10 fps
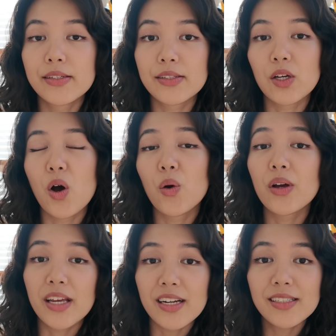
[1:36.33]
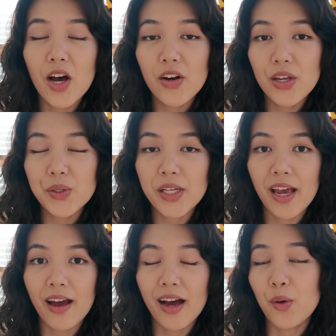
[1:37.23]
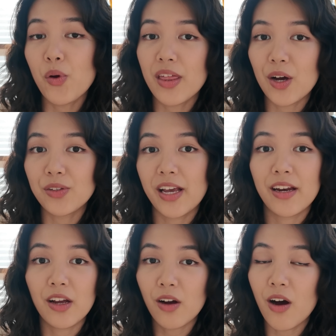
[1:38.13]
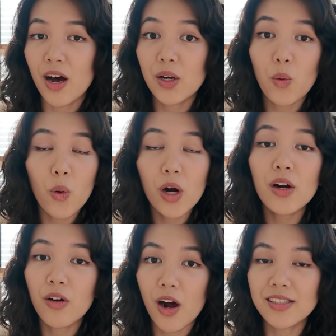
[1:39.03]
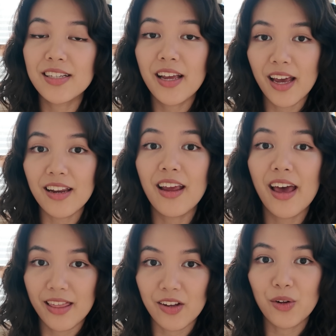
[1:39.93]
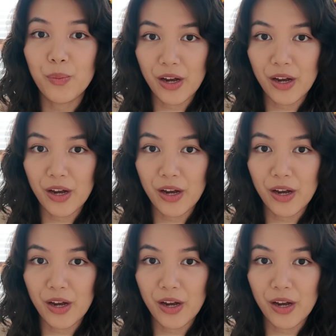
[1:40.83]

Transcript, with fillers: So here's how to use AI without getting caught or crossing any ethical